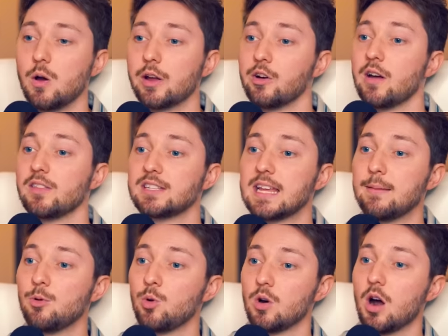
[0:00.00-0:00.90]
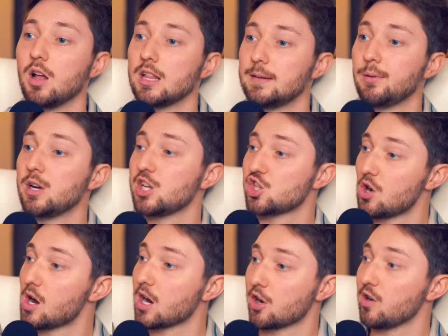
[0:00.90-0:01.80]
Going around the table, we're all in pretty
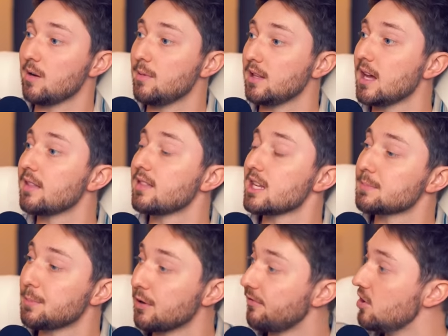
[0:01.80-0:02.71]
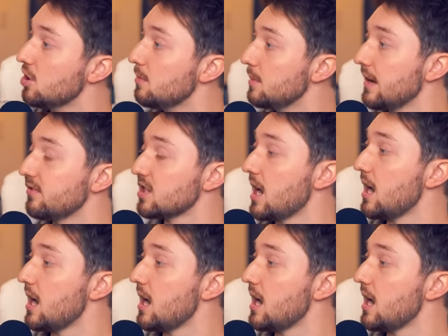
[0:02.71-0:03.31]
strong agreement that this perfume gives